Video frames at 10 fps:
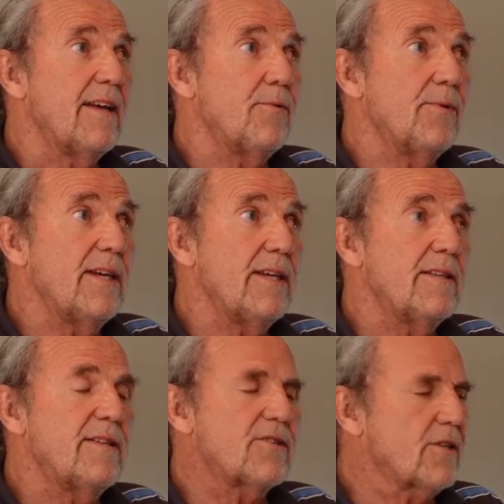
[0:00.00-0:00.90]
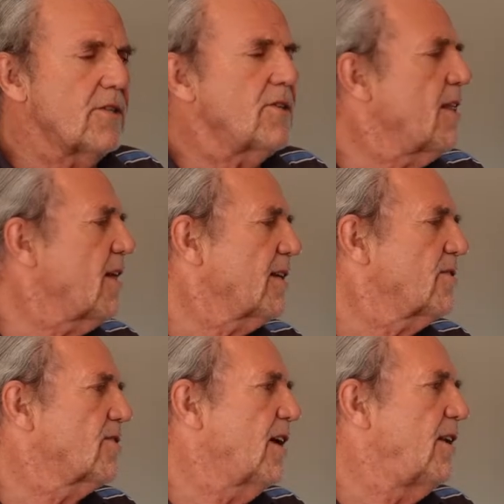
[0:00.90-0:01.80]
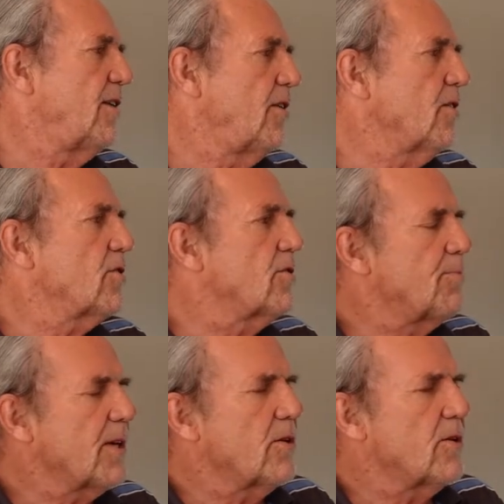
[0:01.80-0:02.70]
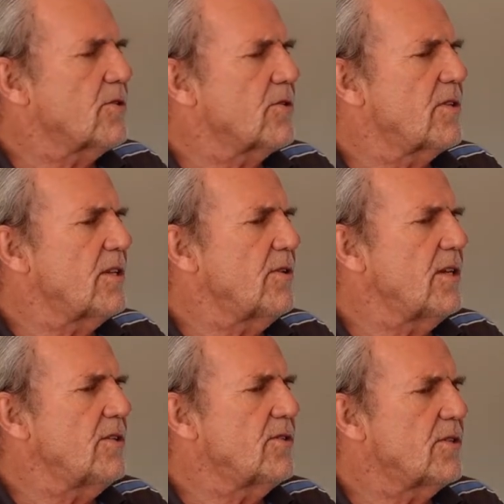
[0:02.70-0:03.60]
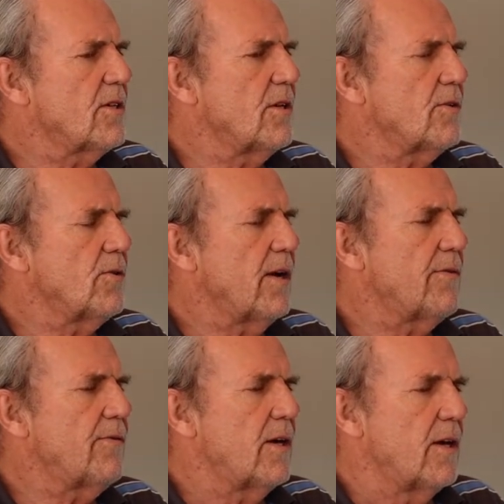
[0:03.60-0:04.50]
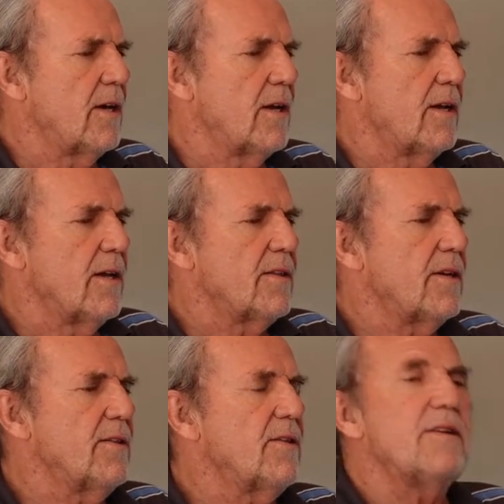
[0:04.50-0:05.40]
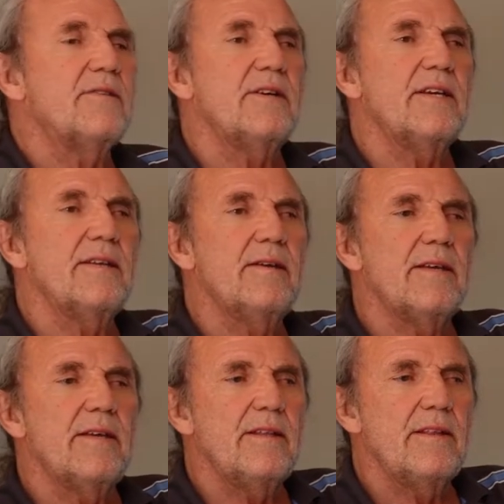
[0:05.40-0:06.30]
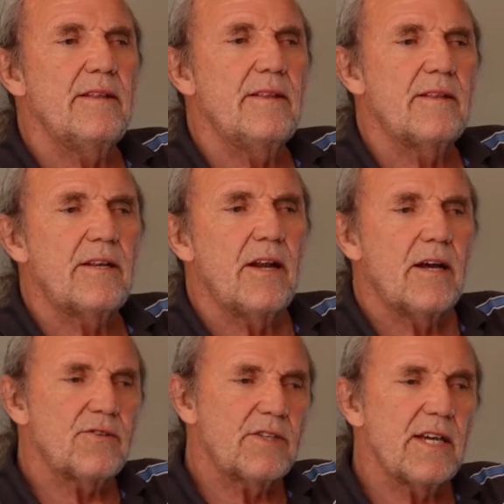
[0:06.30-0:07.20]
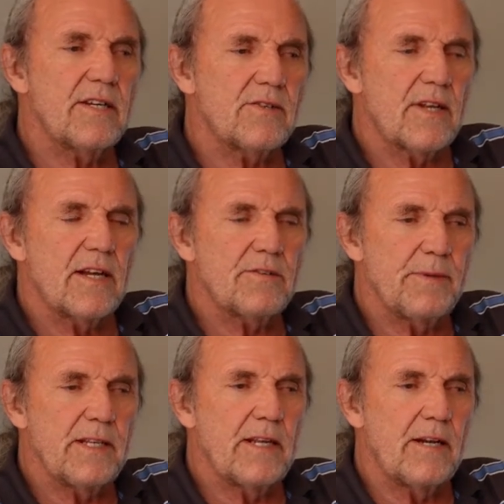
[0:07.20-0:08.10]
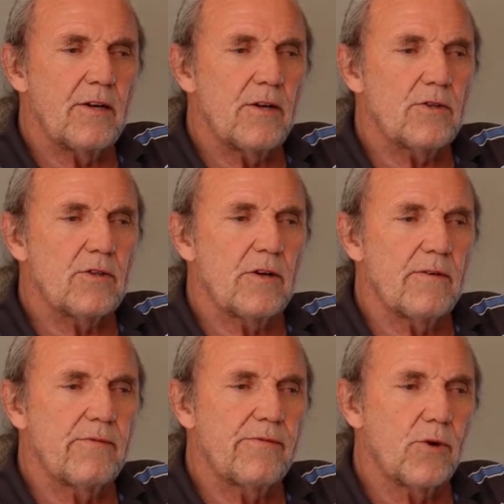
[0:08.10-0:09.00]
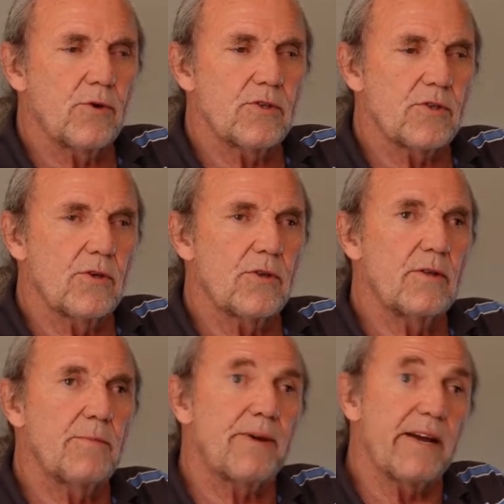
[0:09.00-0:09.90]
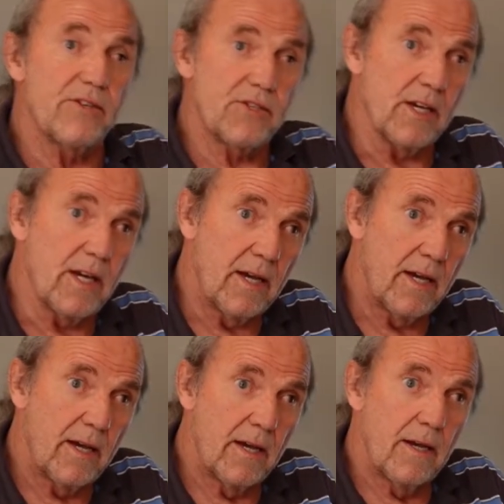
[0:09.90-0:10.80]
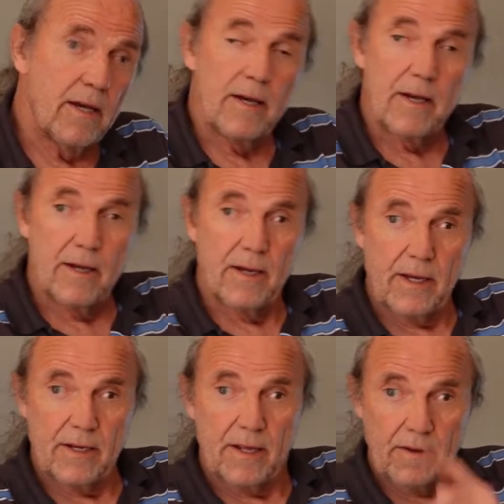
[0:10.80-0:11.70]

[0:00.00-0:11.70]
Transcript: We discuss ethics a lot because there is in the last years there has been a lot of focus on privacy, and